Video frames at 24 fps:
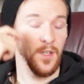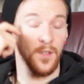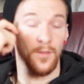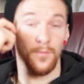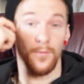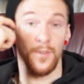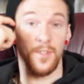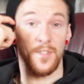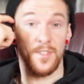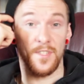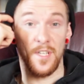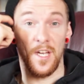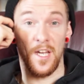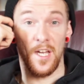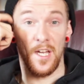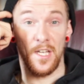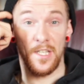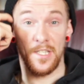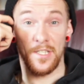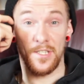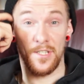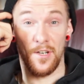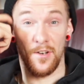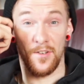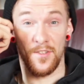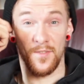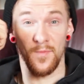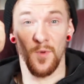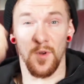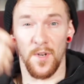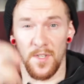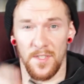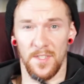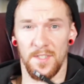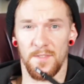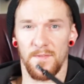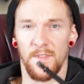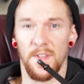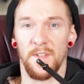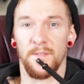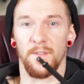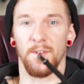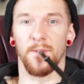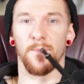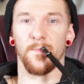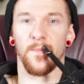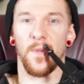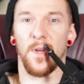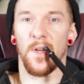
Let's start smoking this flavor.